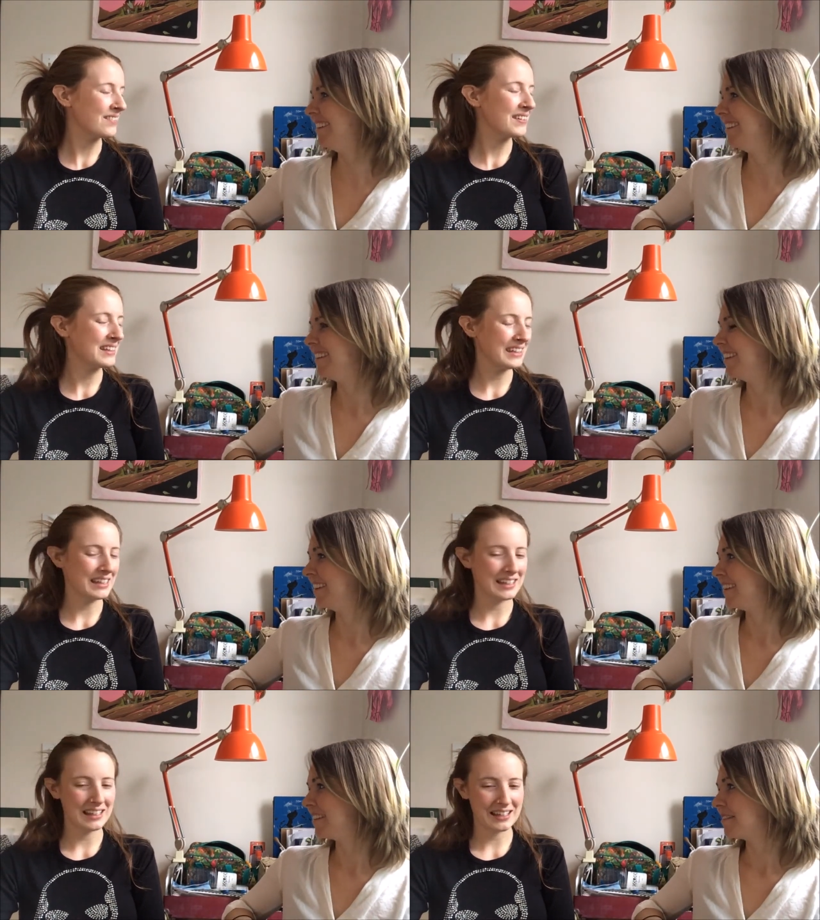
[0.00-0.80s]

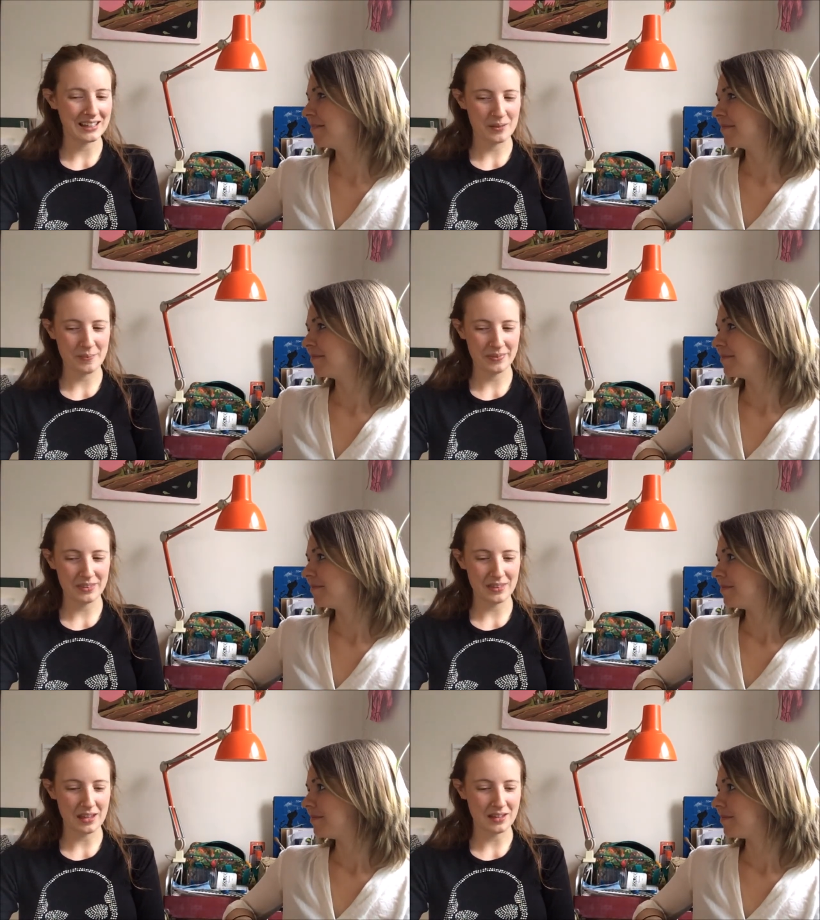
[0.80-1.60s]
Speaker 1: definitely um,
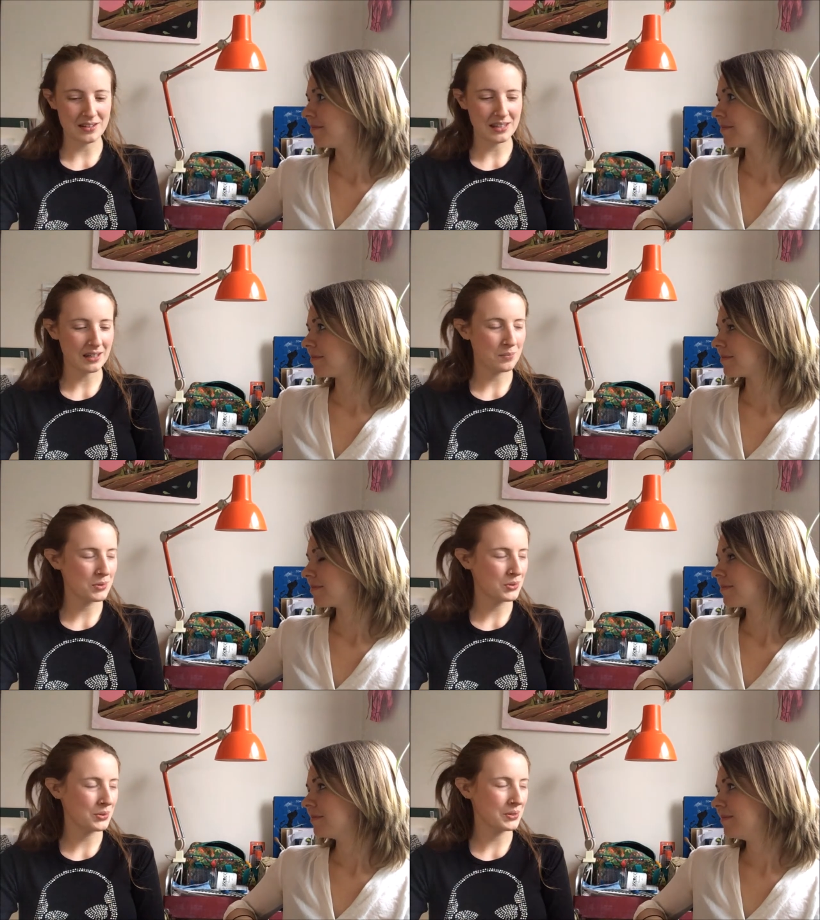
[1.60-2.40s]
and like i'm
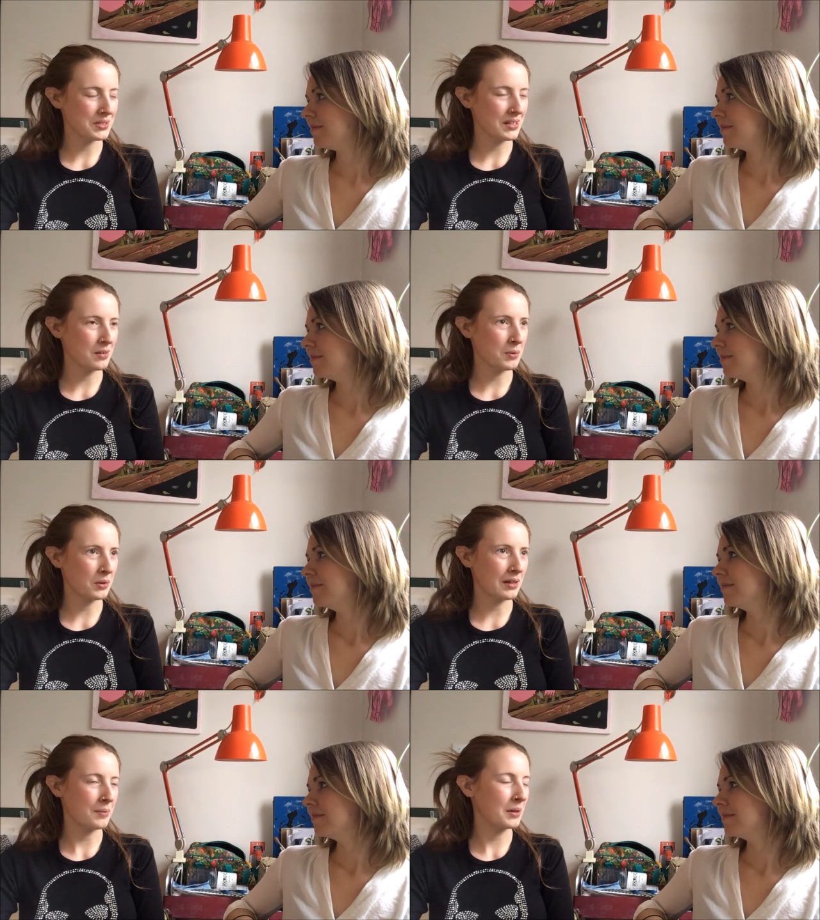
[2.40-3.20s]
so excited
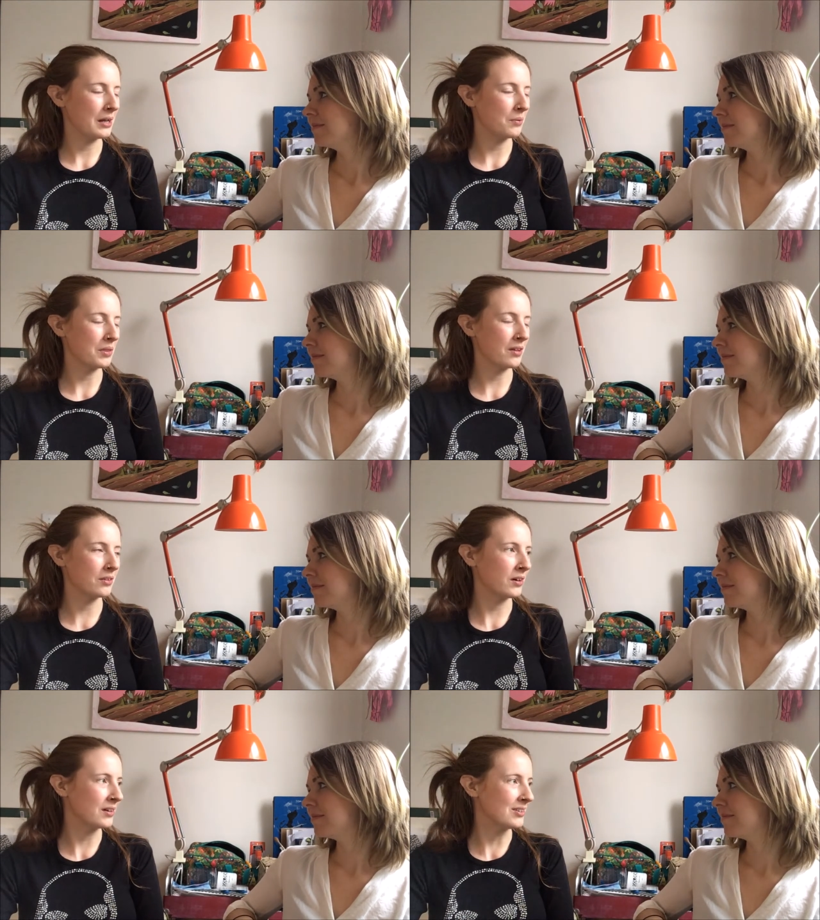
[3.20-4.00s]
about collaborating with
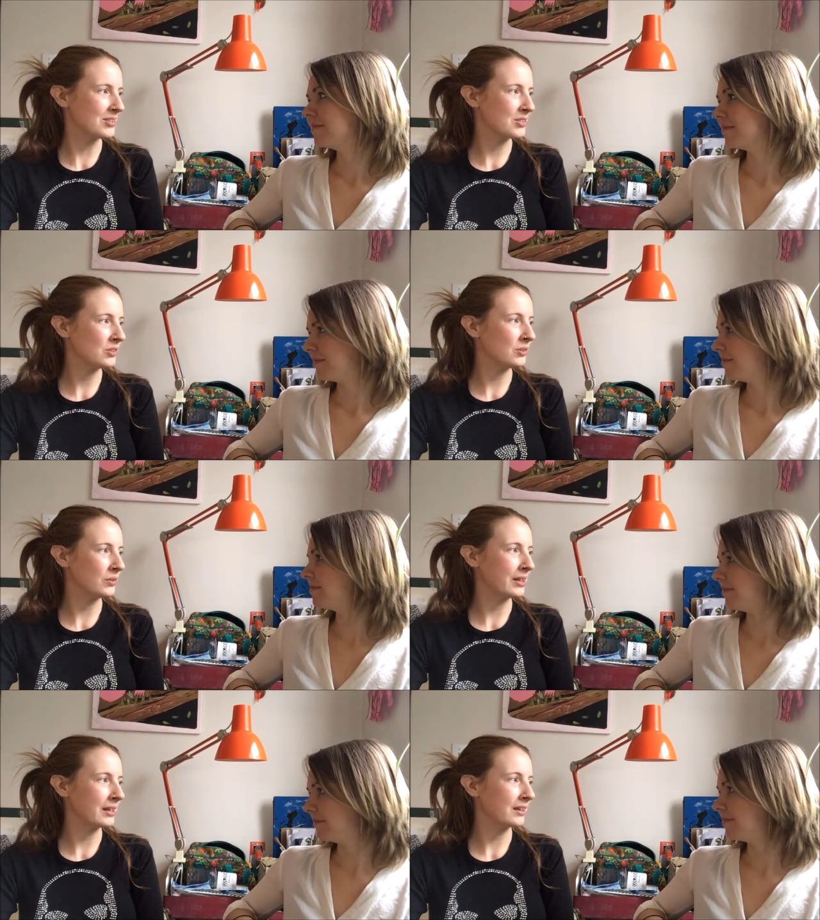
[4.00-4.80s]
other artists
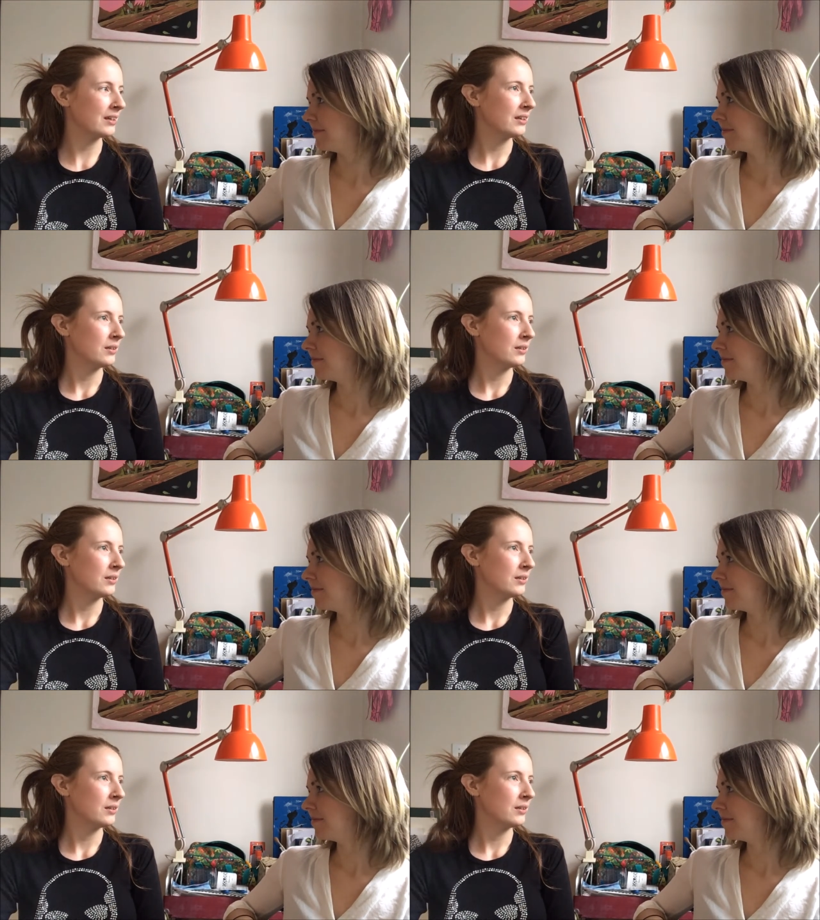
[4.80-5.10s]
too like